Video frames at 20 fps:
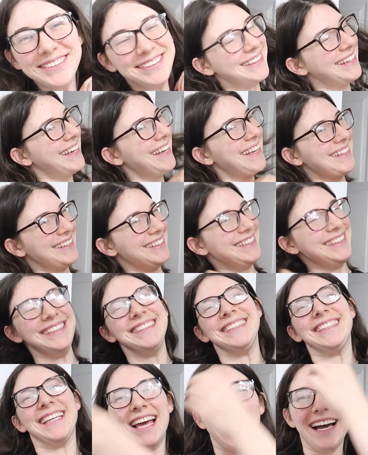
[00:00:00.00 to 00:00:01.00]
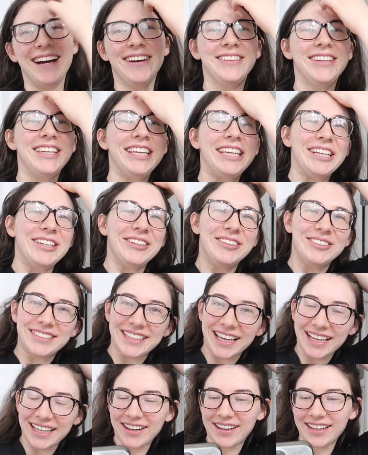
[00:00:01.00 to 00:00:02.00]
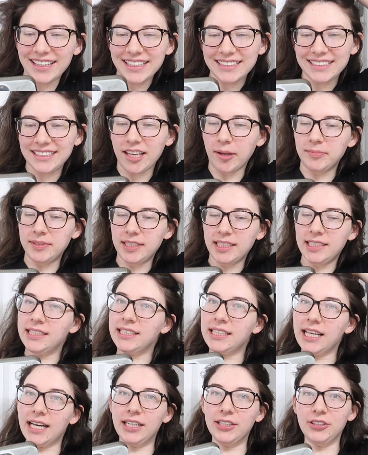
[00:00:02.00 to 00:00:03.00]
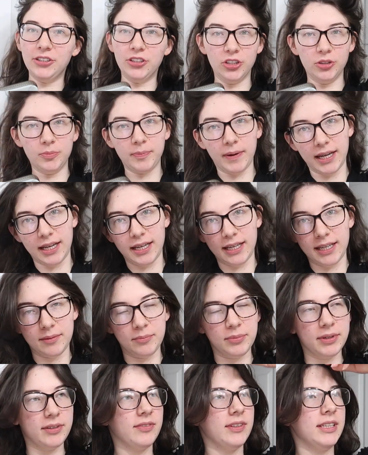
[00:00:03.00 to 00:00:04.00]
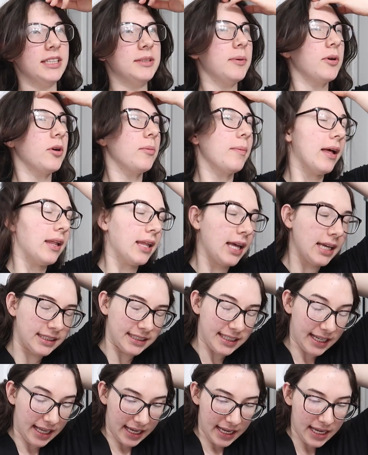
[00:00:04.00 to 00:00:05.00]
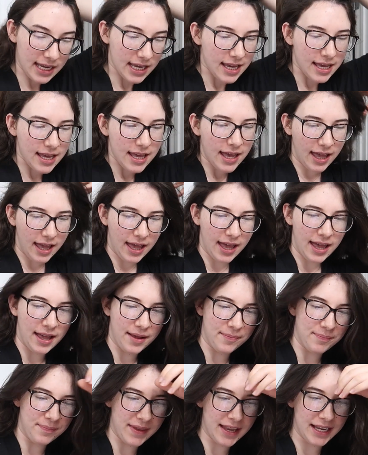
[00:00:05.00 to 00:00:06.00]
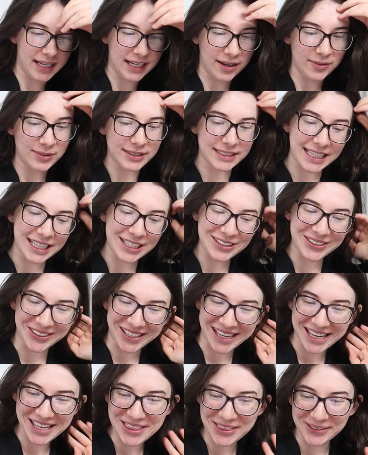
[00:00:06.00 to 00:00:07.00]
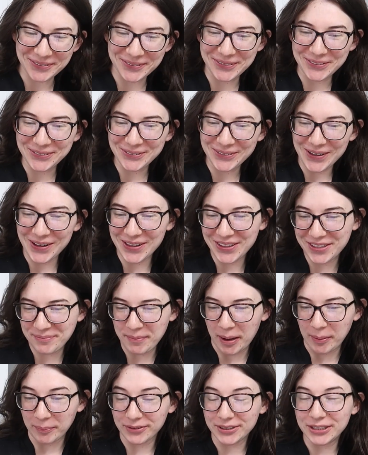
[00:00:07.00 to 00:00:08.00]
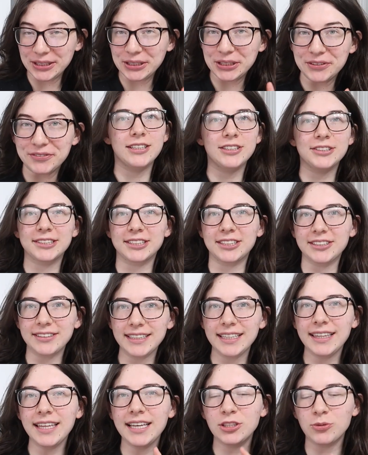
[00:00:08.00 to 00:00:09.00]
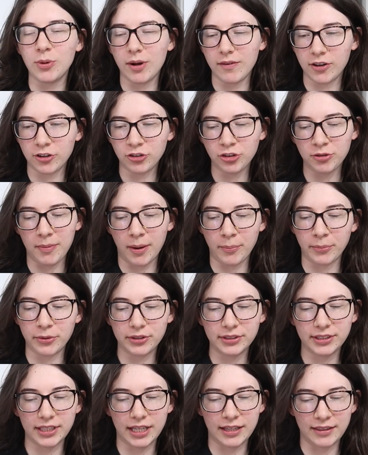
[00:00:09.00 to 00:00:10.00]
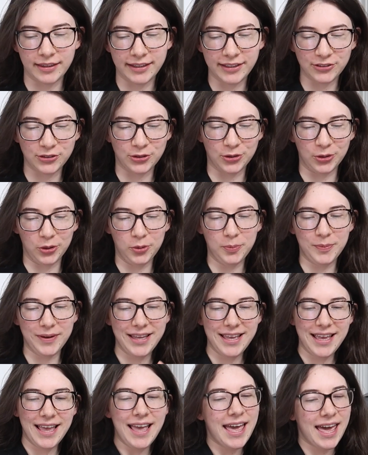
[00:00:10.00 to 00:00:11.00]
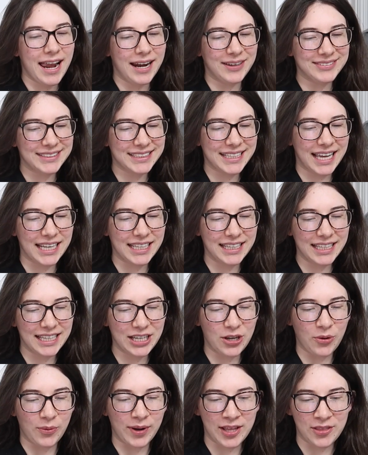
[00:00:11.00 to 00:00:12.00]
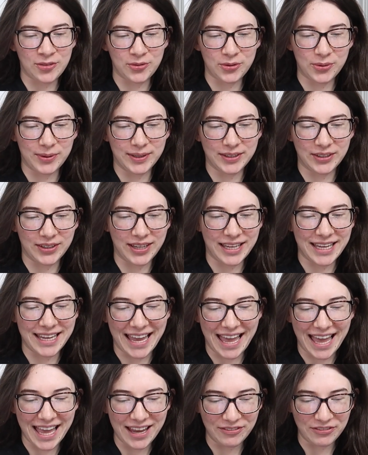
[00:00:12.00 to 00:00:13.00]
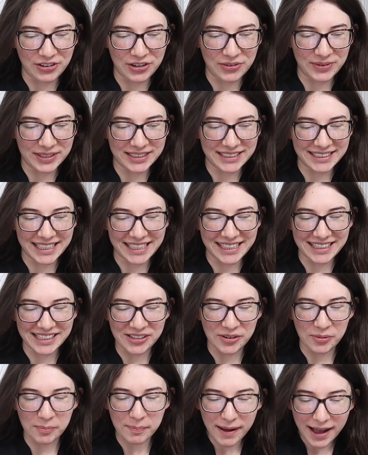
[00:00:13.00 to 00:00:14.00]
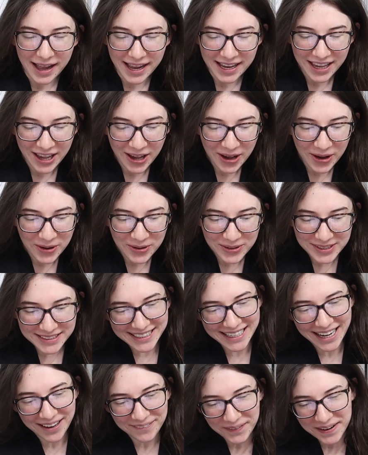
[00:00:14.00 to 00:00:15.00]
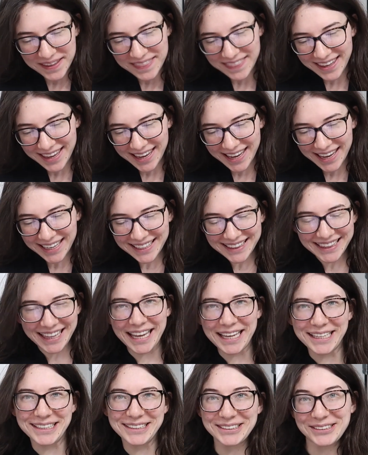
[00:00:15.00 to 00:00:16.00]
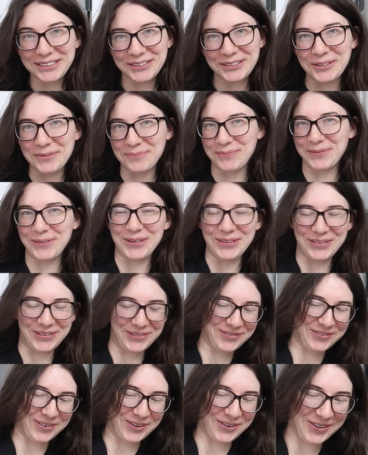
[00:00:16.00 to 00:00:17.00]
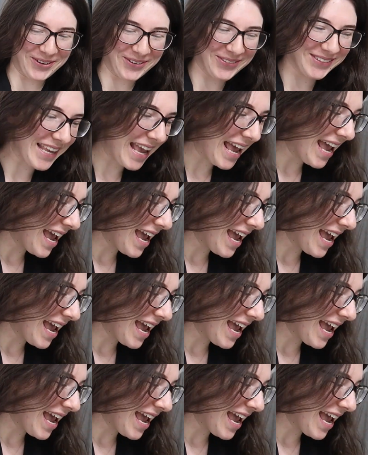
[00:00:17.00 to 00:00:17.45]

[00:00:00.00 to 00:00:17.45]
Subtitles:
guys, how cute. I got accepted to that group I briefly spoke about last night. And I was like looking through all the members. There's literally like 1,200 members in this group, and I was kind of like going through and looking at everyone's like little bios and everything and like snooping on their photos,